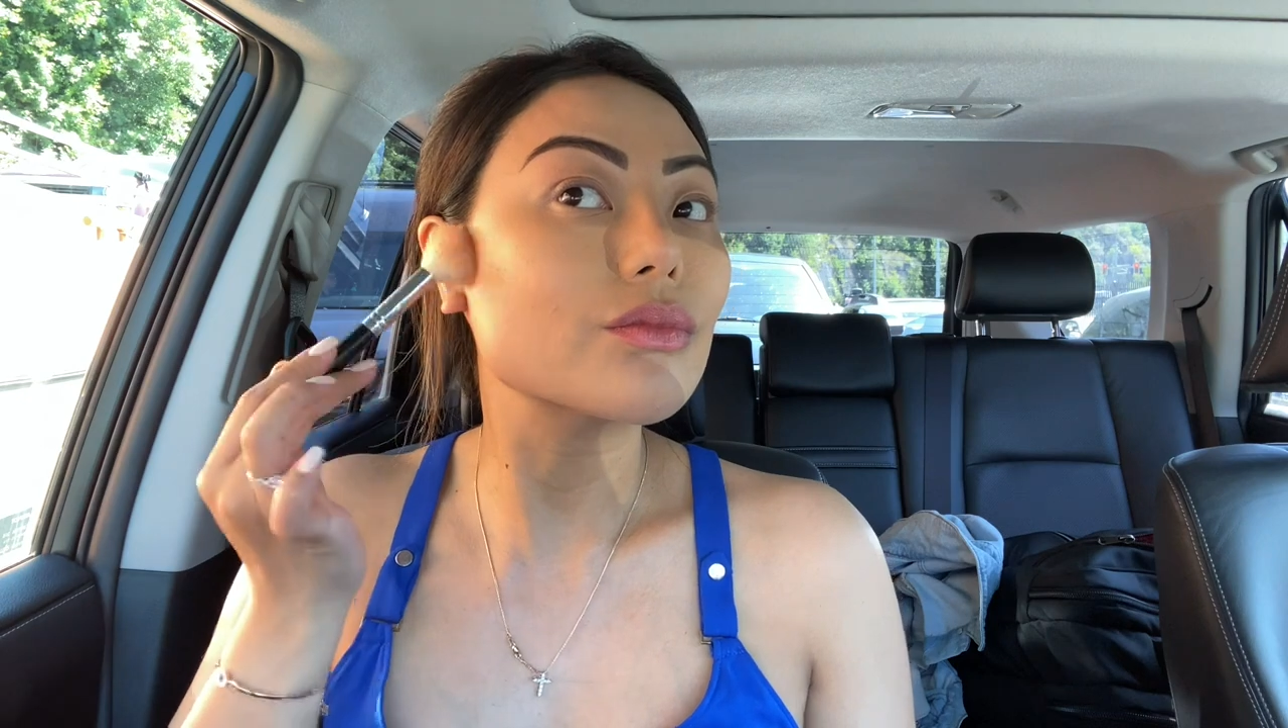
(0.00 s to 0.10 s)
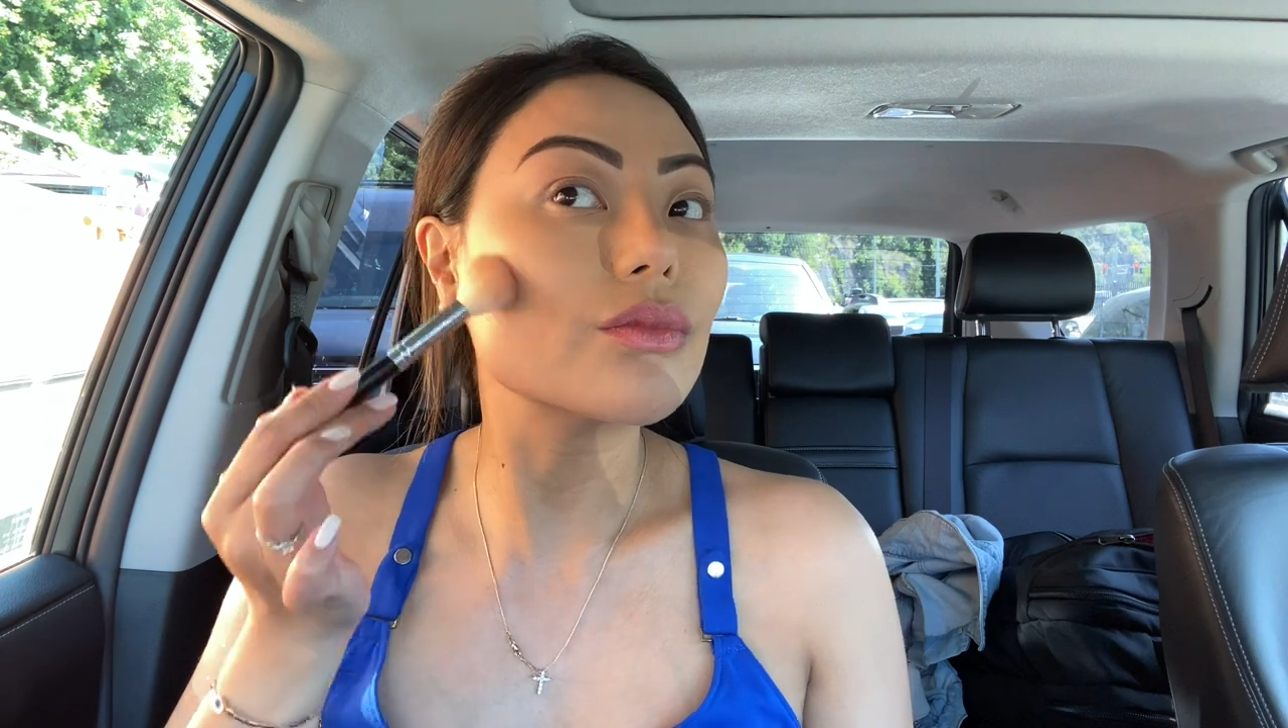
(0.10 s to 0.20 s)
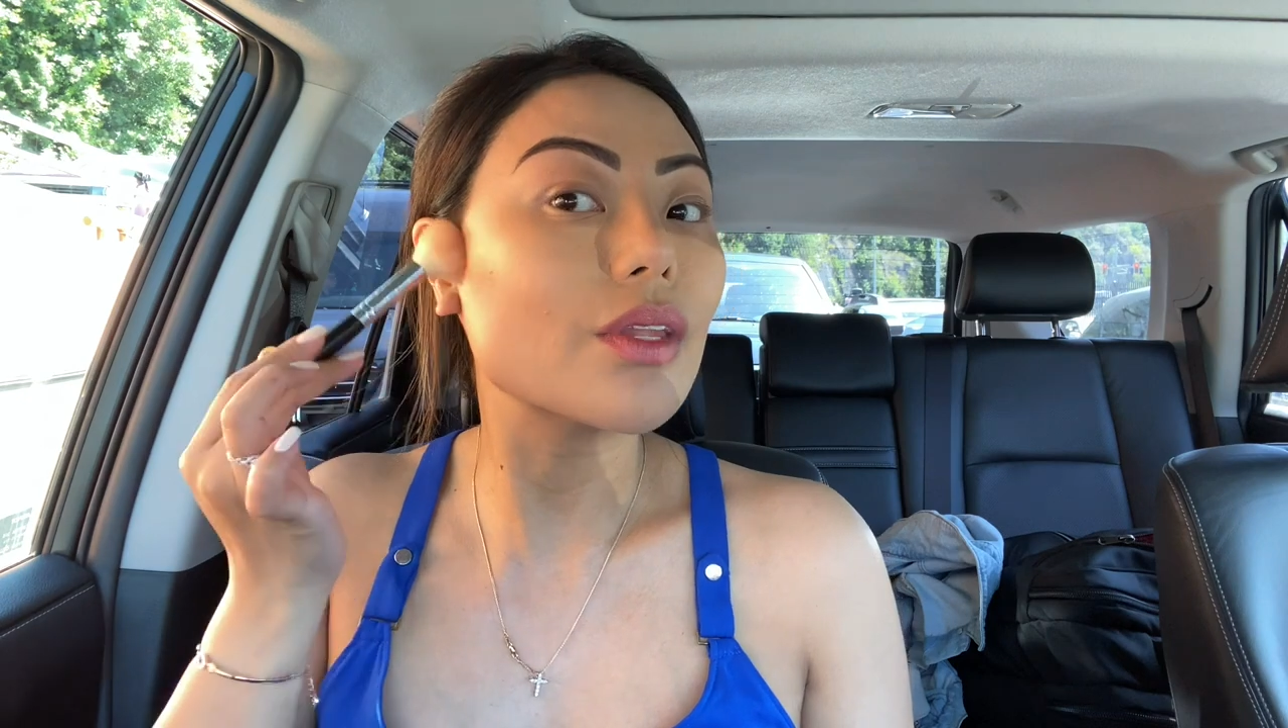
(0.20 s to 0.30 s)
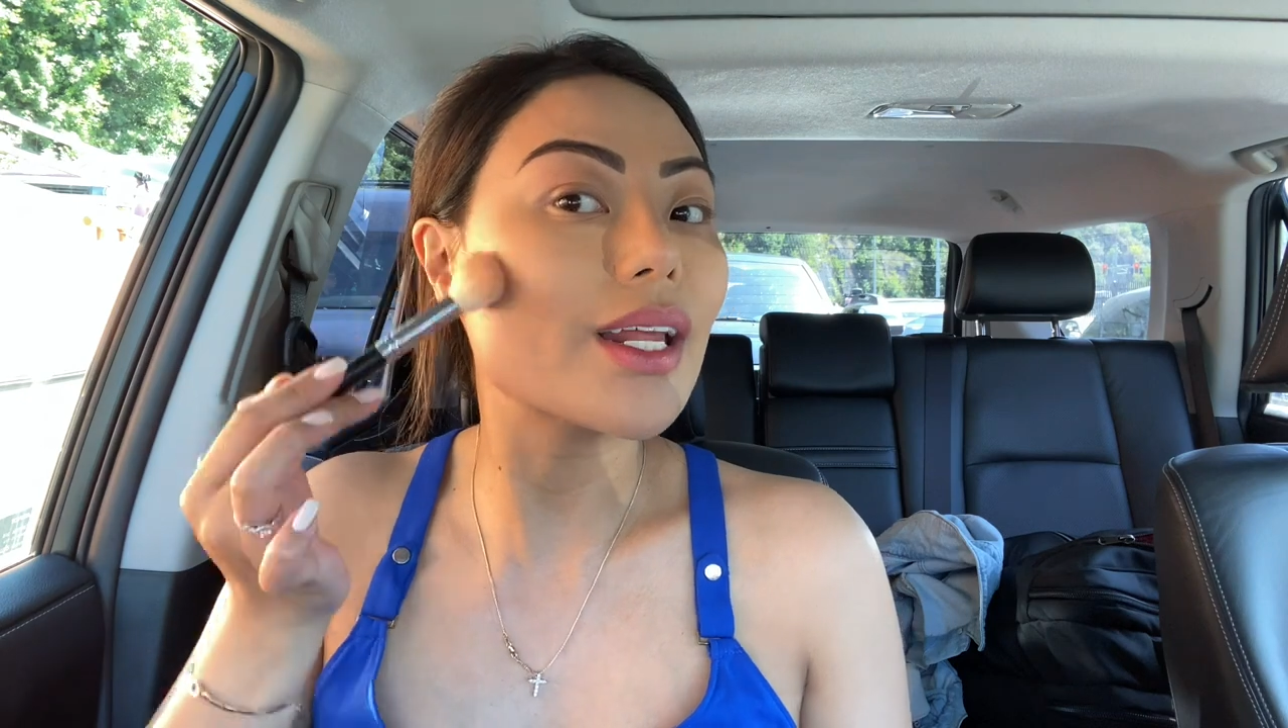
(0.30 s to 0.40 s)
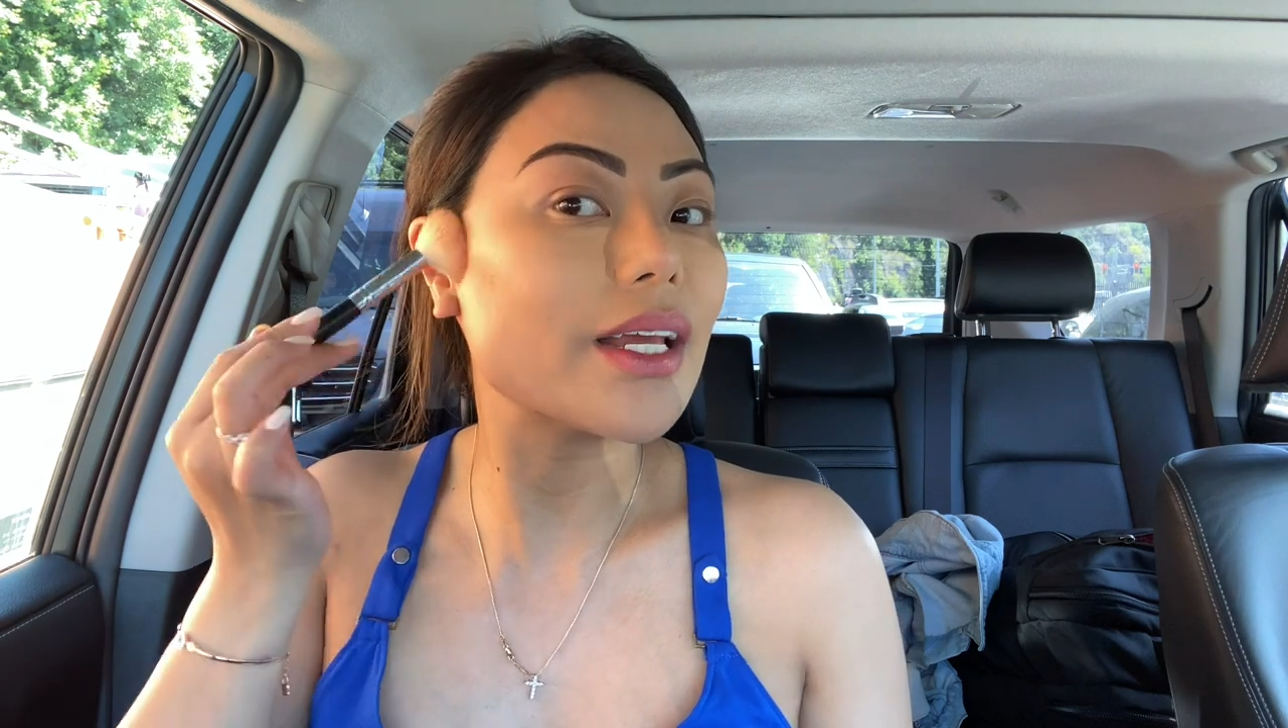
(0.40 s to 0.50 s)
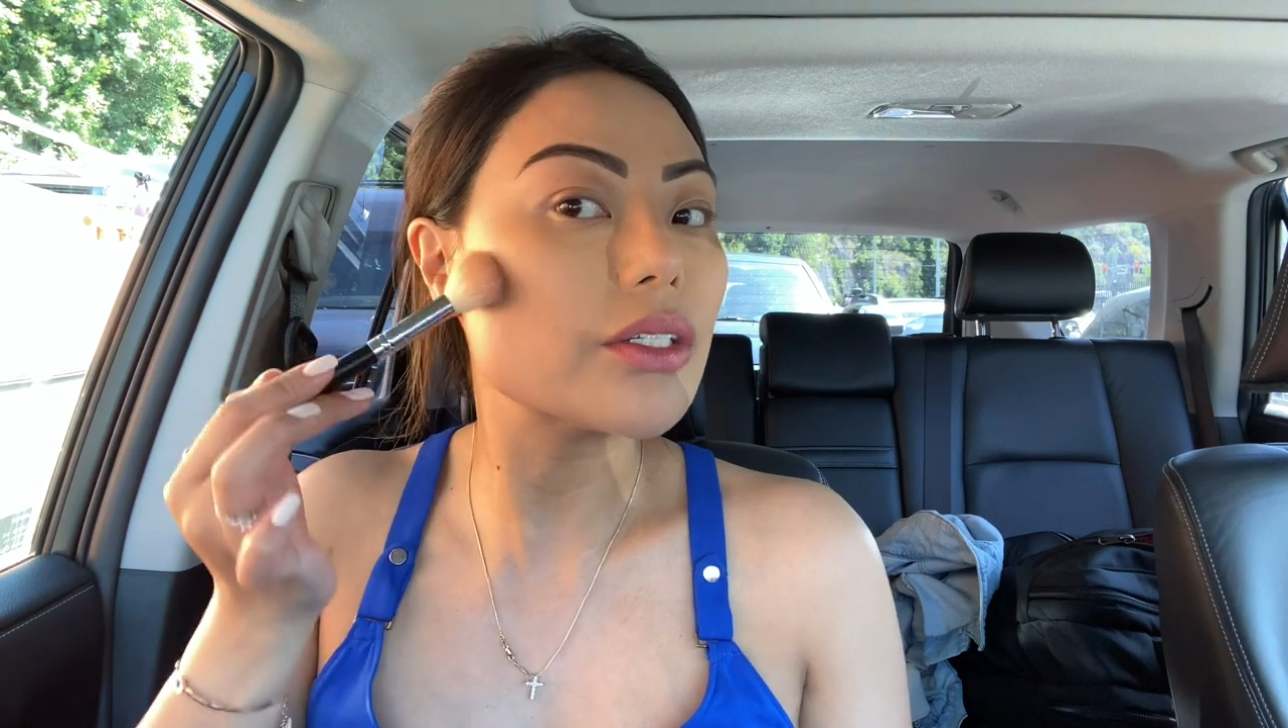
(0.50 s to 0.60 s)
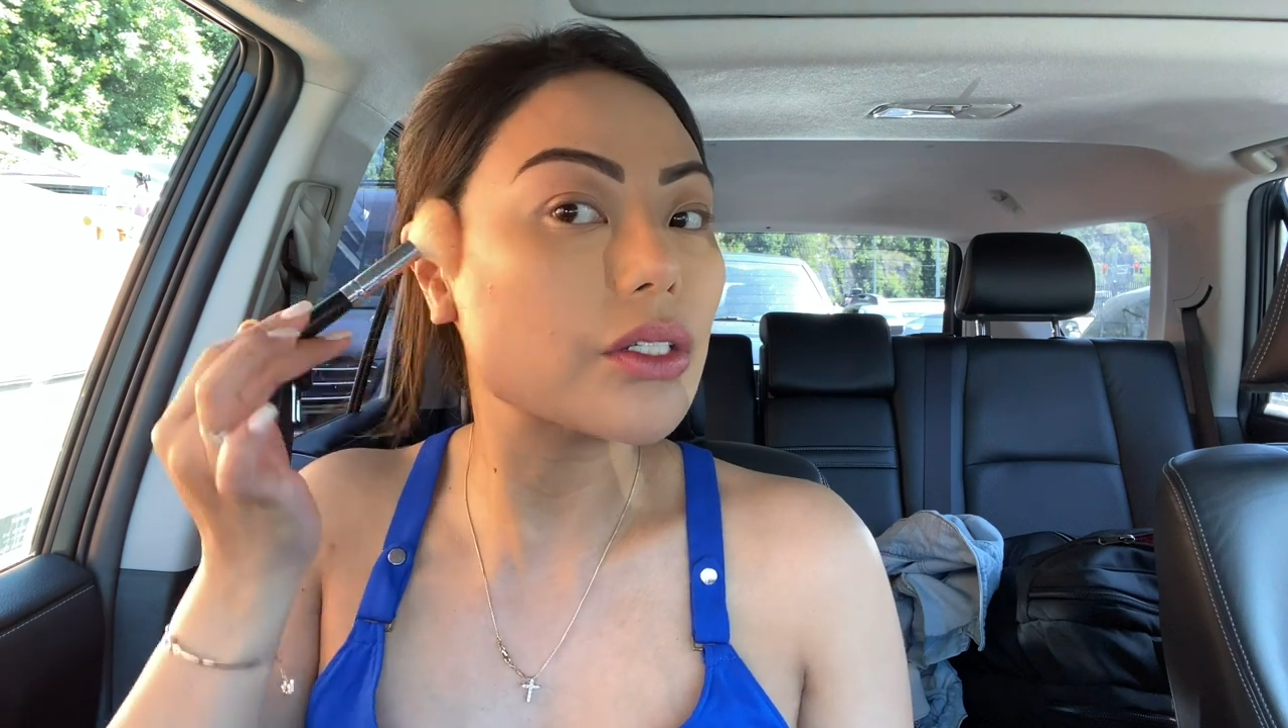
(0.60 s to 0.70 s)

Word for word: And then I